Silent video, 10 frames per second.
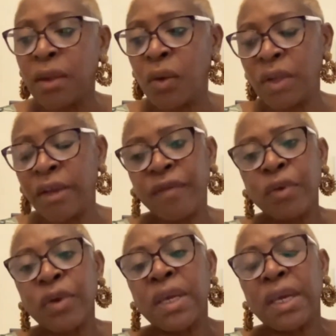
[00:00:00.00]
out.
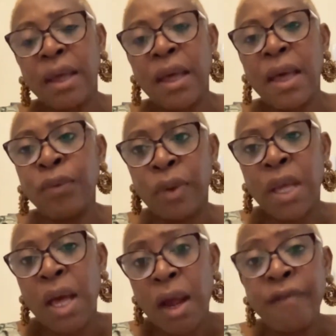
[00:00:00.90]
They're
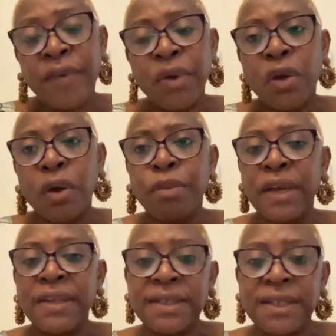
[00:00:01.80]
are very
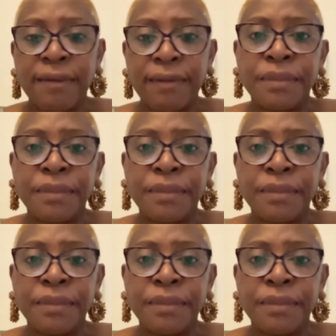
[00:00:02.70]
comprehensive.